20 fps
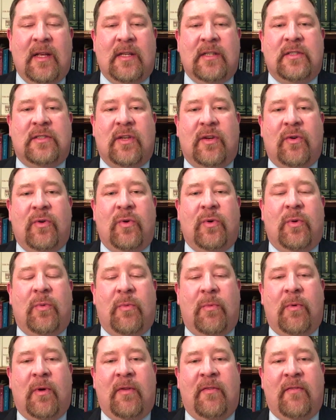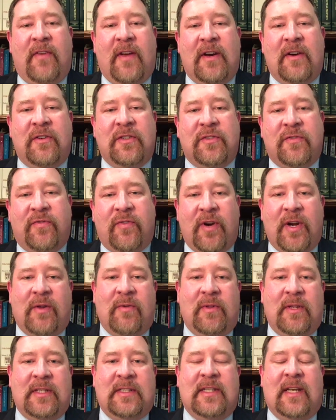So inventors
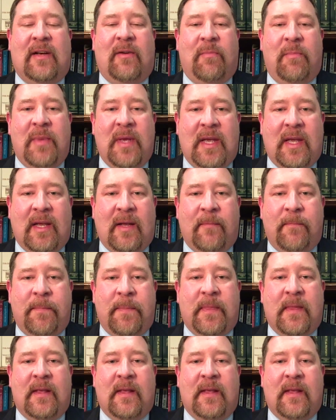frequently tell me